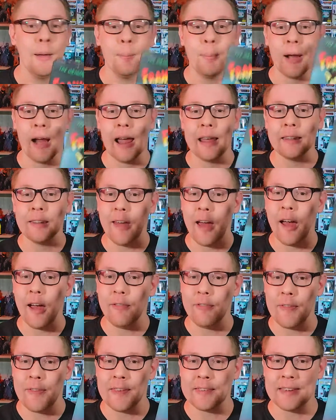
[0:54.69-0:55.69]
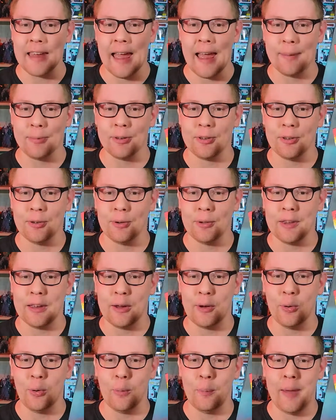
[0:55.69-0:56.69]
But I love this absolutely
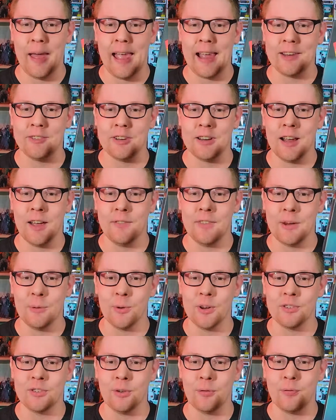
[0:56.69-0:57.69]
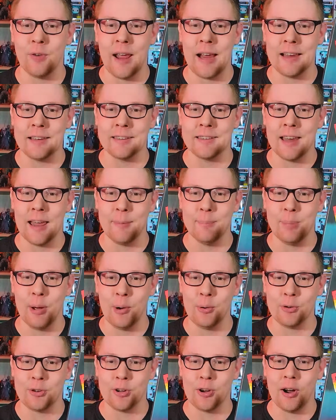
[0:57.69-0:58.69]
cool packaging of the original Frankenstein
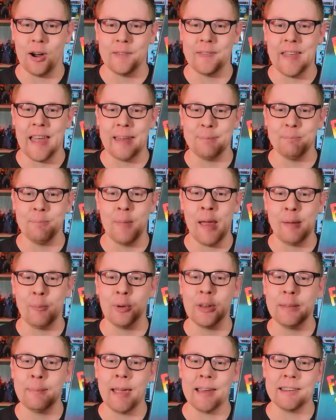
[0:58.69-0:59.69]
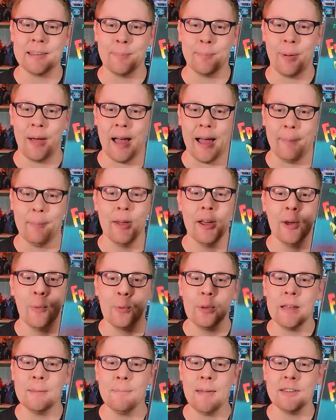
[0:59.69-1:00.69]
poster art that really makes it pop,
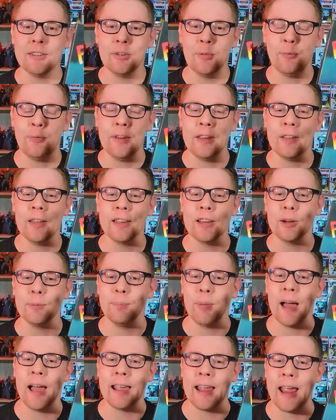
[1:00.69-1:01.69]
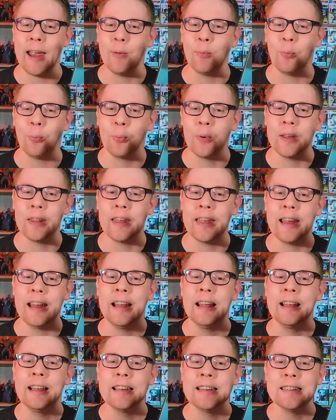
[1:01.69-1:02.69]
really makes you feel like you're buying a really
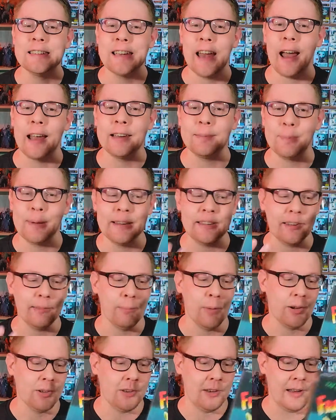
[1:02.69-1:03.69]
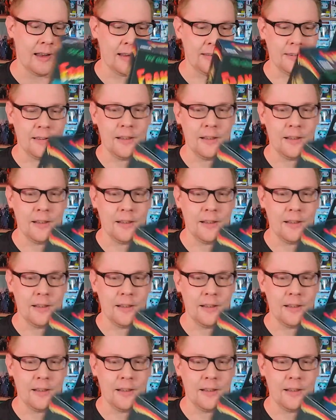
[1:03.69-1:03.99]
nice piece of merchandise.